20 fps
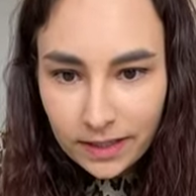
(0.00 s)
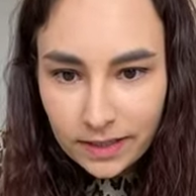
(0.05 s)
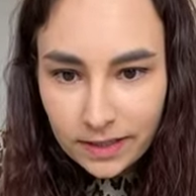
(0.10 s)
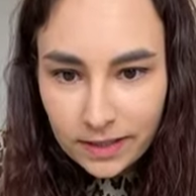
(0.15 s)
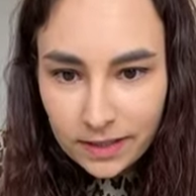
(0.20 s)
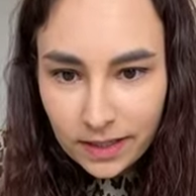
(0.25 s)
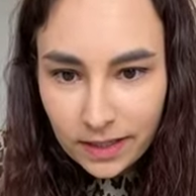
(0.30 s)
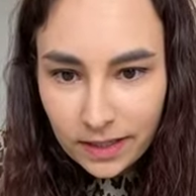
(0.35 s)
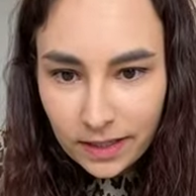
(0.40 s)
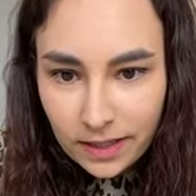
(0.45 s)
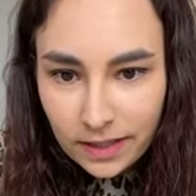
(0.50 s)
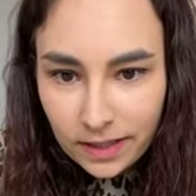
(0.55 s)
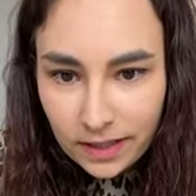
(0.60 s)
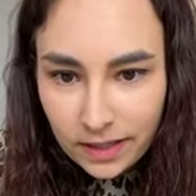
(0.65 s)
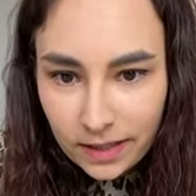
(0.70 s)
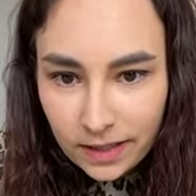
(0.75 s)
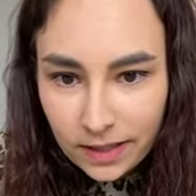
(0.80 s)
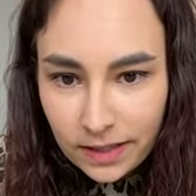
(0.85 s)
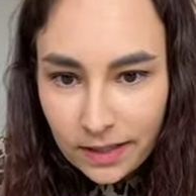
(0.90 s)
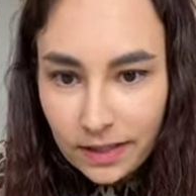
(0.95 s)
So
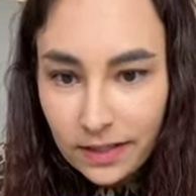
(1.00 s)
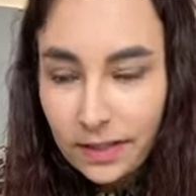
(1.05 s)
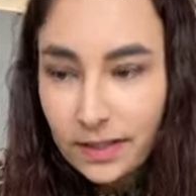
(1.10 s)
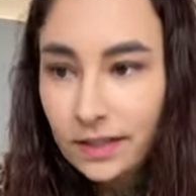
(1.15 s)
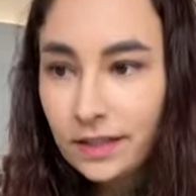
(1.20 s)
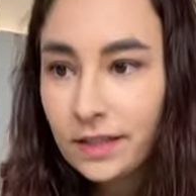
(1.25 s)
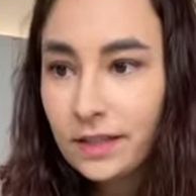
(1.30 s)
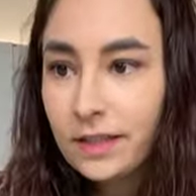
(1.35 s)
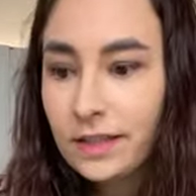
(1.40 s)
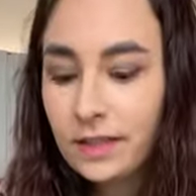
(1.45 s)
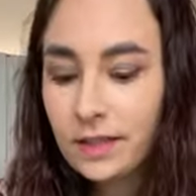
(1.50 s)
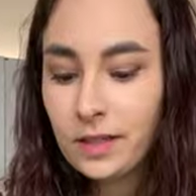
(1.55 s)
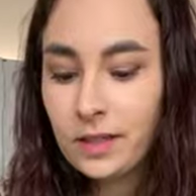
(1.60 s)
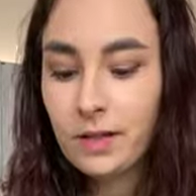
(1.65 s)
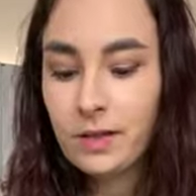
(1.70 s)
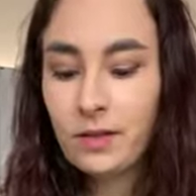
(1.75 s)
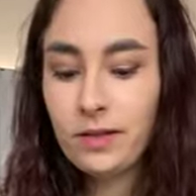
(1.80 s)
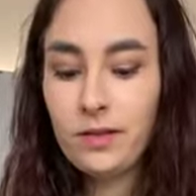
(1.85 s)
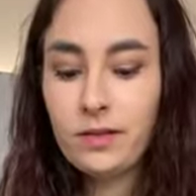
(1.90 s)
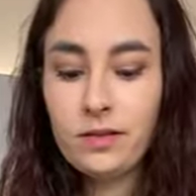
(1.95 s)
easy.
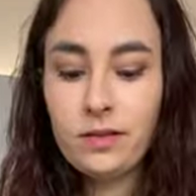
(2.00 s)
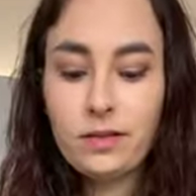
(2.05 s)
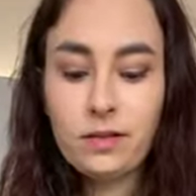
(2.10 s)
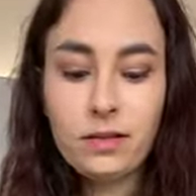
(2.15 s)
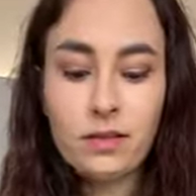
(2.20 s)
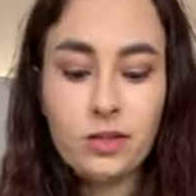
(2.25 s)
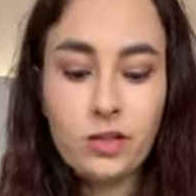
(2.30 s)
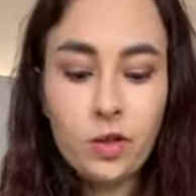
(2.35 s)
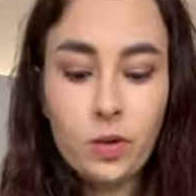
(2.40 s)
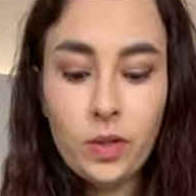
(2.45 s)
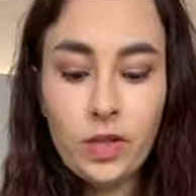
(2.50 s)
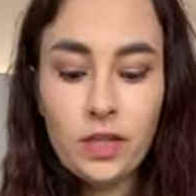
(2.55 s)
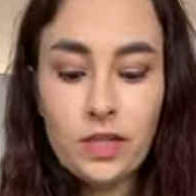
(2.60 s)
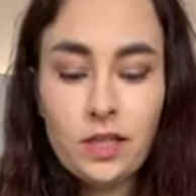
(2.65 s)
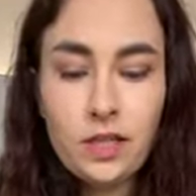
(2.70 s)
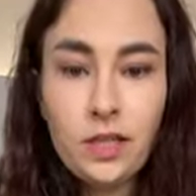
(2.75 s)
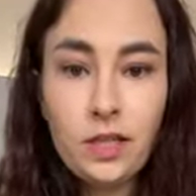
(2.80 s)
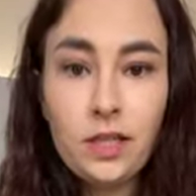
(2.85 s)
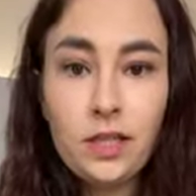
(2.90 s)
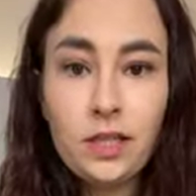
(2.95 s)
3 steps:
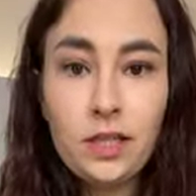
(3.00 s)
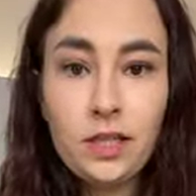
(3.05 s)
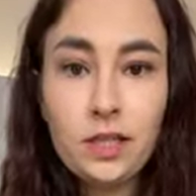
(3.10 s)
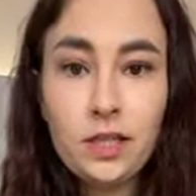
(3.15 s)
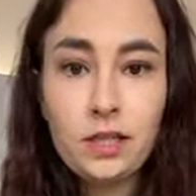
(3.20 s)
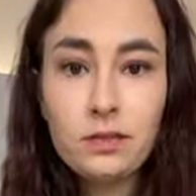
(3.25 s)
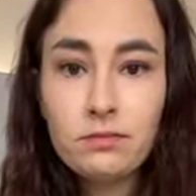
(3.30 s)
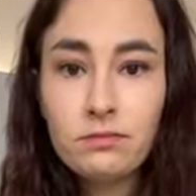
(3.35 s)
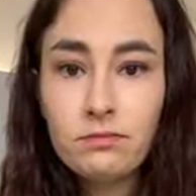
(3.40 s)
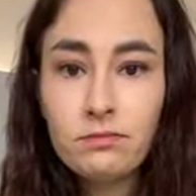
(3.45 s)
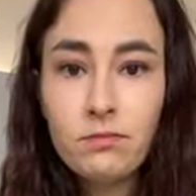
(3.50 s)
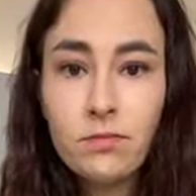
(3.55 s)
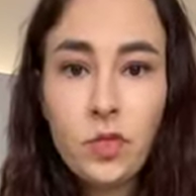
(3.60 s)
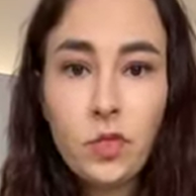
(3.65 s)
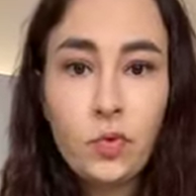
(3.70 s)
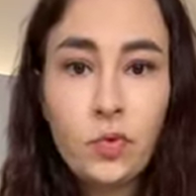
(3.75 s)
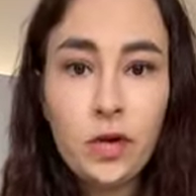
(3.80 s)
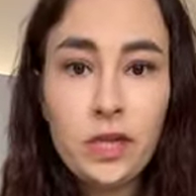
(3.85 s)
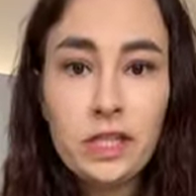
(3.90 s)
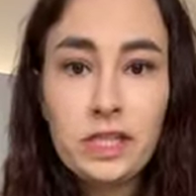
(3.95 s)
noodles, veggies,
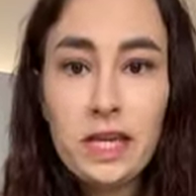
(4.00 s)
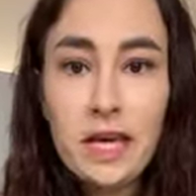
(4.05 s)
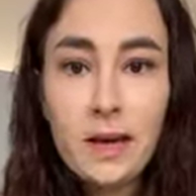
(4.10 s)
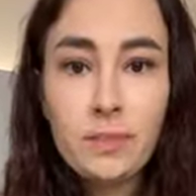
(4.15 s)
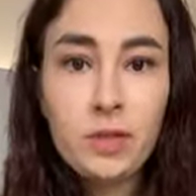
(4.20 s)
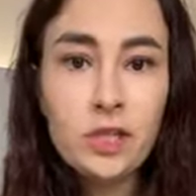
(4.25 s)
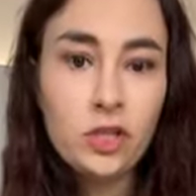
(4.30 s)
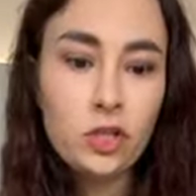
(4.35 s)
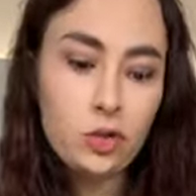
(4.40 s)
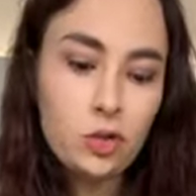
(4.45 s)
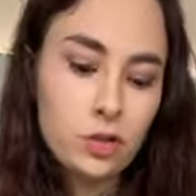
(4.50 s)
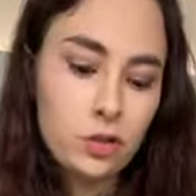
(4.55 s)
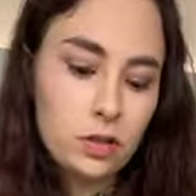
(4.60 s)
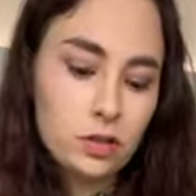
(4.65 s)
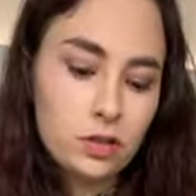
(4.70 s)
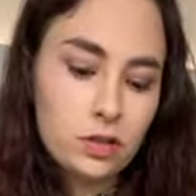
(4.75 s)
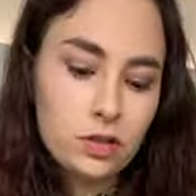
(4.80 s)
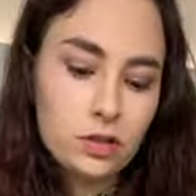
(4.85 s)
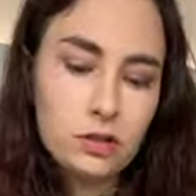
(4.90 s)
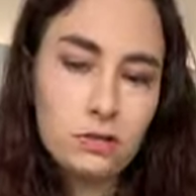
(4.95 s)
sauce,
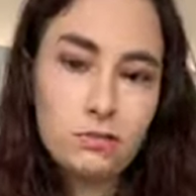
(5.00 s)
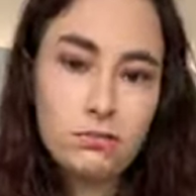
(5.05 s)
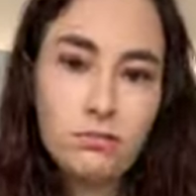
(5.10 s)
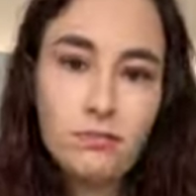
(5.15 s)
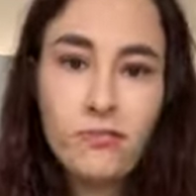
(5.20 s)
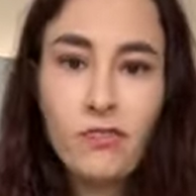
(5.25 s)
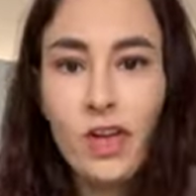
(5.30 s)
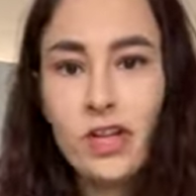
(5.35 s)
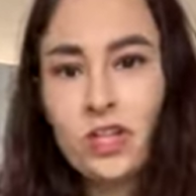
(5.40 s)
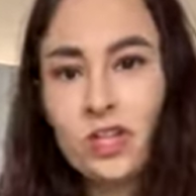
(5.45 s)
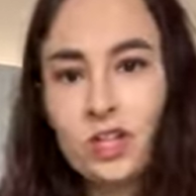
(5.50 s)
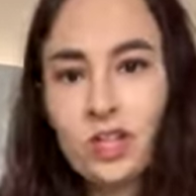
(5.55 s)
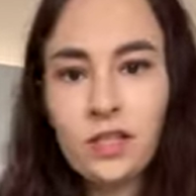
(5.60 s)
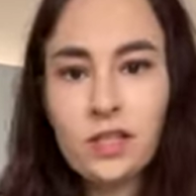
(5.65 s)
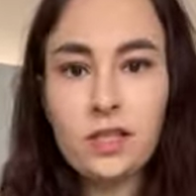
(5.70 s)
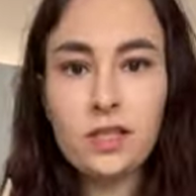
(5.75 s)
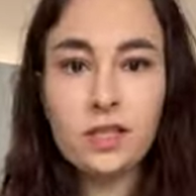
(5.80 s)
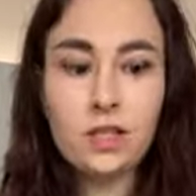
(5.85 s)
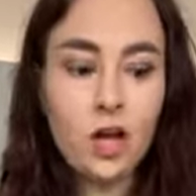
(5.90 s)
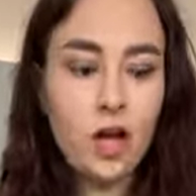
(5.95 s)
and you could
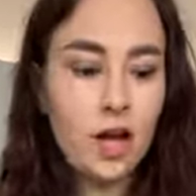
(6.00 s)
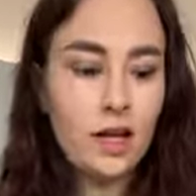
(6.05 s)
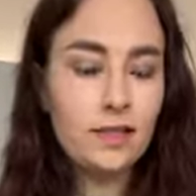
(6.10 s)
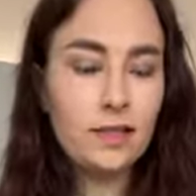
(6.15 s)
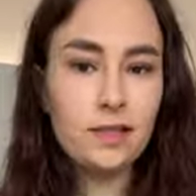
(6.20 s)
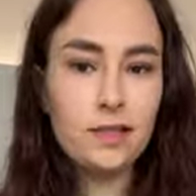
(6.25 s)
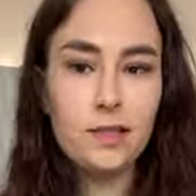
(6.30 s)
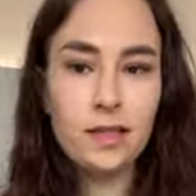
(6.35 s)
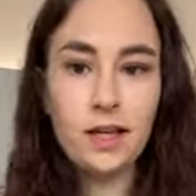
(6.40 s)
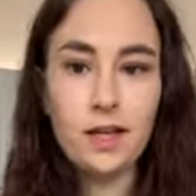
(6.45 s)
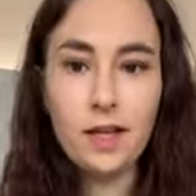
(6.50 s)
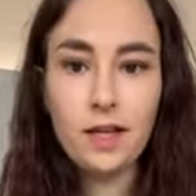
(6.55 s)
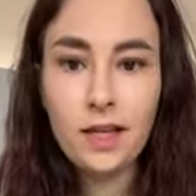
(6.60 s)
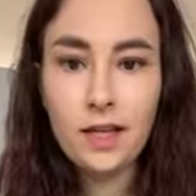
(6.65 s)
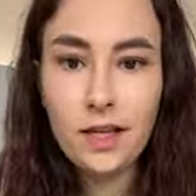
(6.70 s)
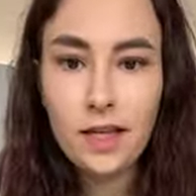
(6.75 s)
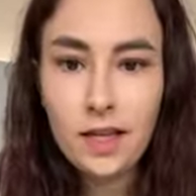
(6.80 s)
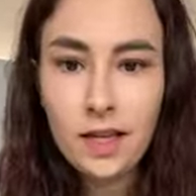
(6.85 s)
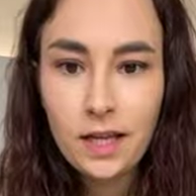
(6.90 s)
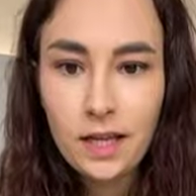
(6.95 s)
all
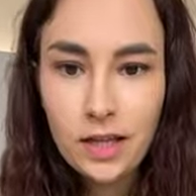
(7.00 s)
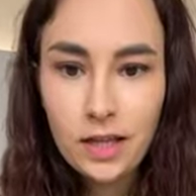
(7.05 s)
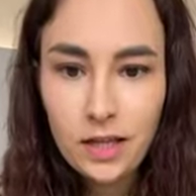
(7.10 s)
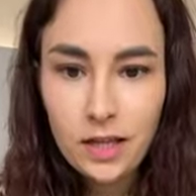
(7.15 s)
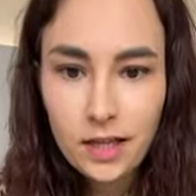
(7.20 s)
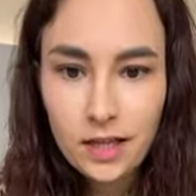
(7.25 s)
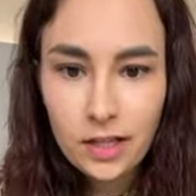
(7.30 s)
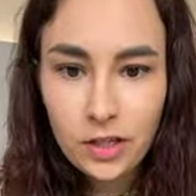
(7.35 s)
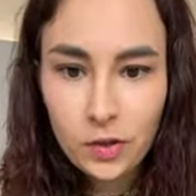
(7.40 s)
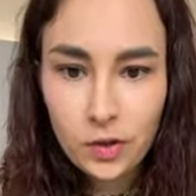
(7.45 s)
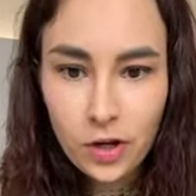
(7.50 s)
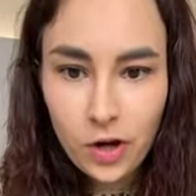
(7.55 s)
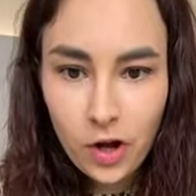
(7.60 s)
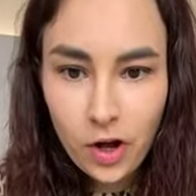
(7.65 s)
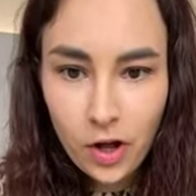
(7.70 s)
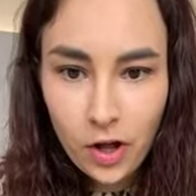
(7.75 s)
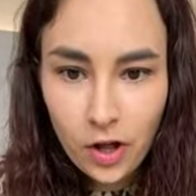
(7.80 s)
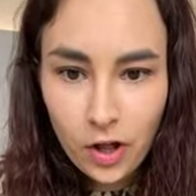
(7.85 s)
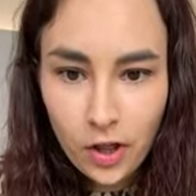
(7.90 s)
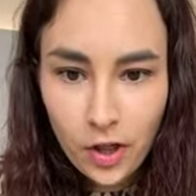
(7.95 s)
probably have the
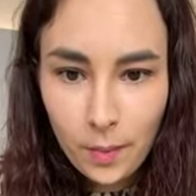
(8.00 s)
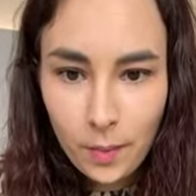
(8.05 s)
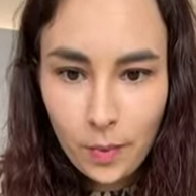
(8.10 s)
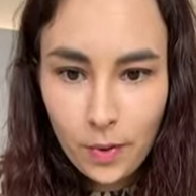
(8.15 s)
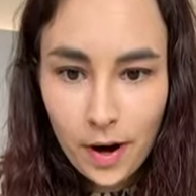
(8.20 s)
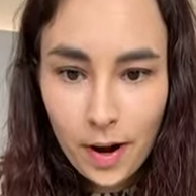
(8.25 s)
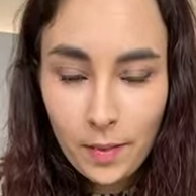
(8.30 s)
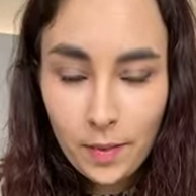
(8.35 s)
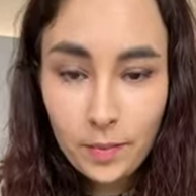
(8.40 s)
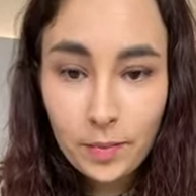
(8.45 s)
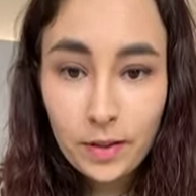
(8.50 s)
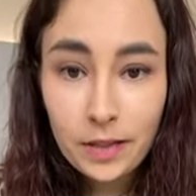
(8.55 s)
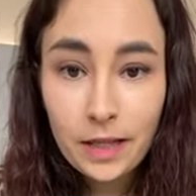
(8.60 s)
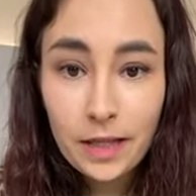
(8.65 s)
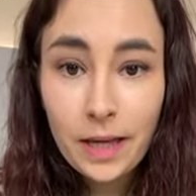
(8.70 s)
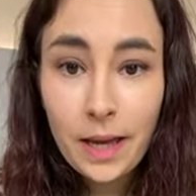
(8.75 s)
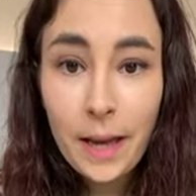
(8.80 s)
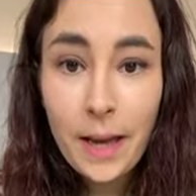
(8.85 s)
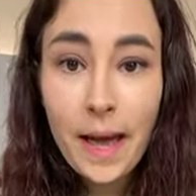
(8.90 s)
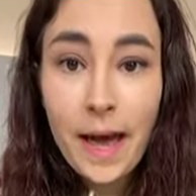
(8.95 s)
ingredients and make it
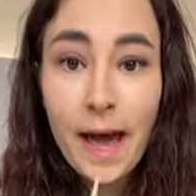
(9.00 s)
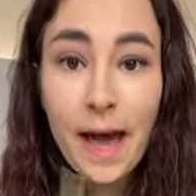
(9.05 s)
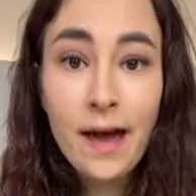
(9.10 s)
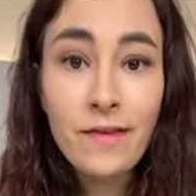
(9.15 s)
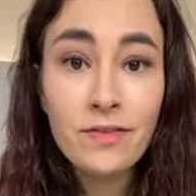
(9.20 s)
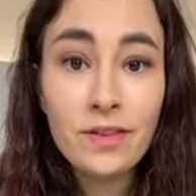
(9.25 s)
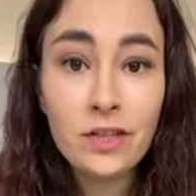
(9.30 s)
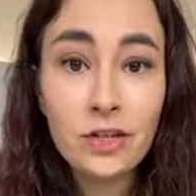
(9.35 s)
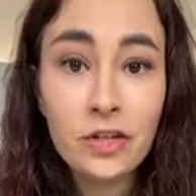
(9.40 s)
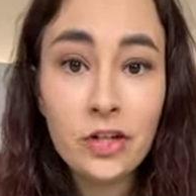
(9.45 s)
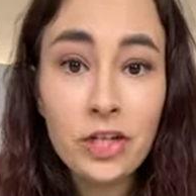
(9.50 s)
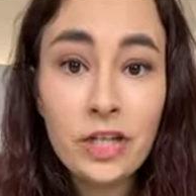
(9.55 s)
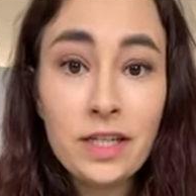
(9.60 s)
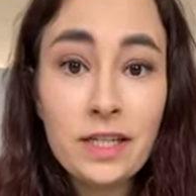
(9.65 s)
on your own.